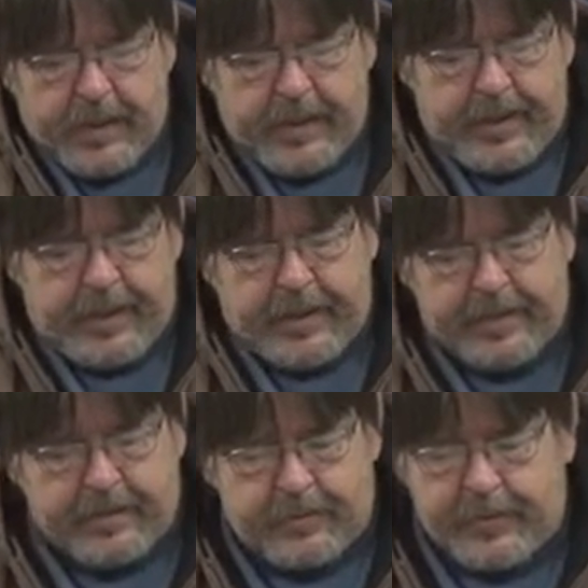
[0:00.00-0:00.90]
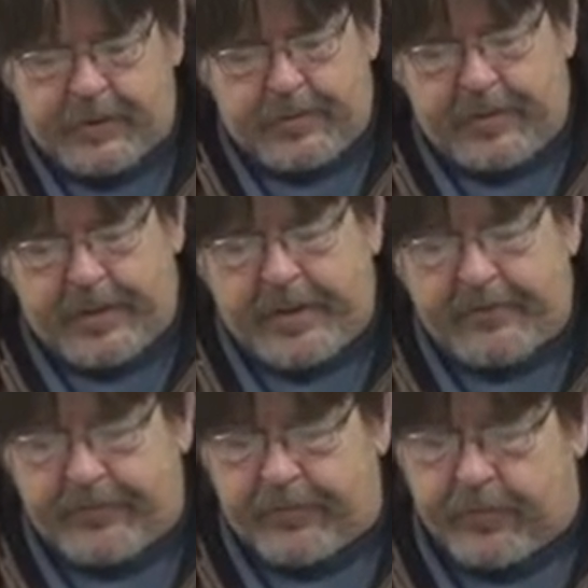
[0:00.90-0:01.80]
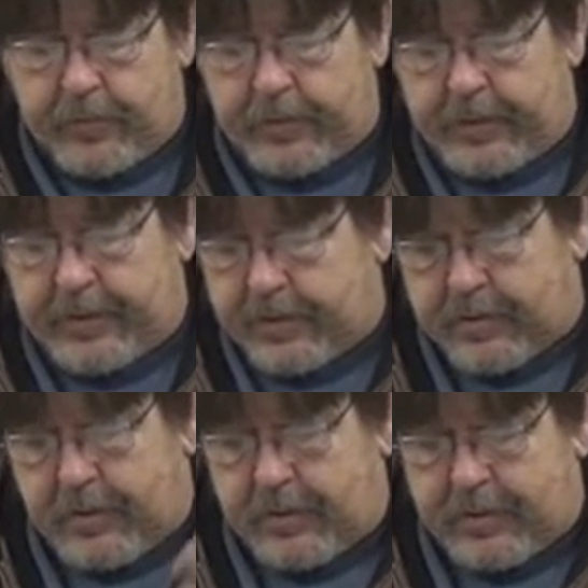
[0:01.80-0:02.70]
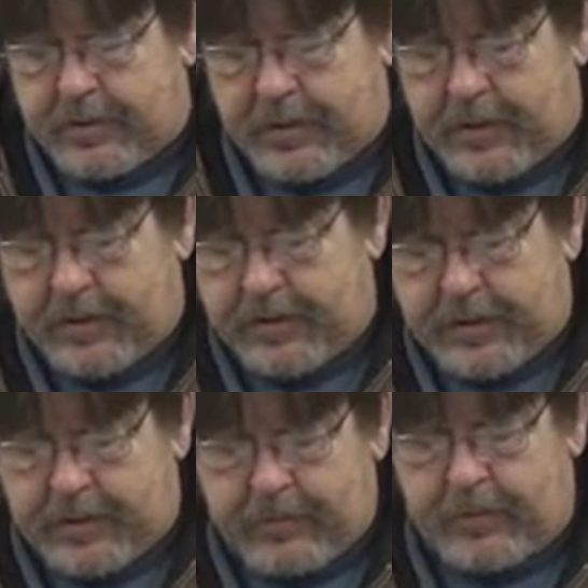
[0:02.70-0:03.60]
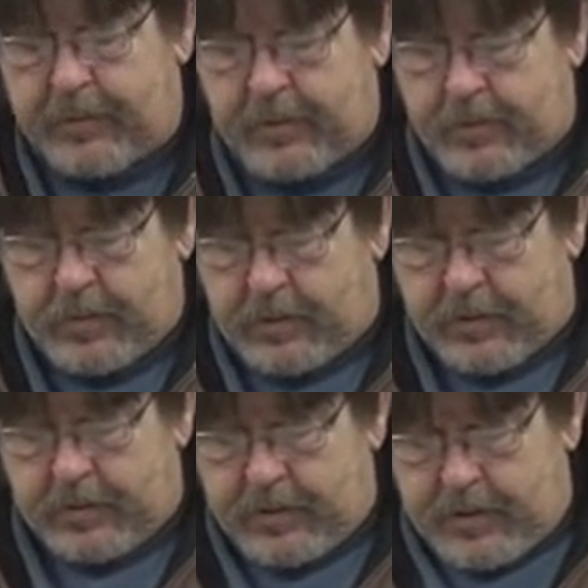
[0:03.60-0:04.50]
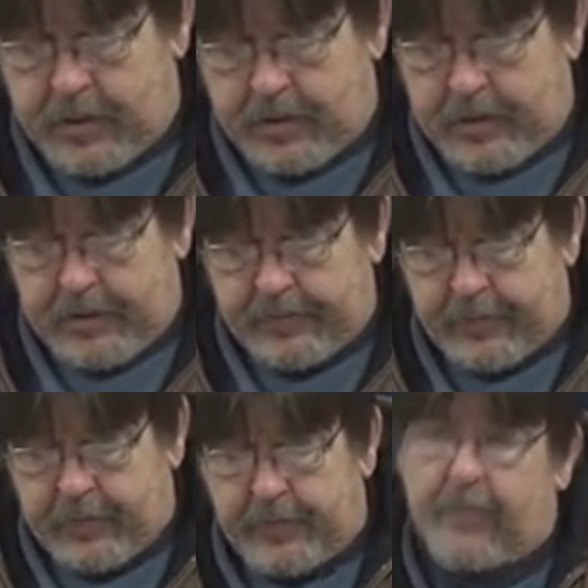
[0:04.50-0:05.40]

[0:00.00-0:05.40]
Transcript: I, I got so much to be thankful for, as I started to say, and I don't even know where I left off.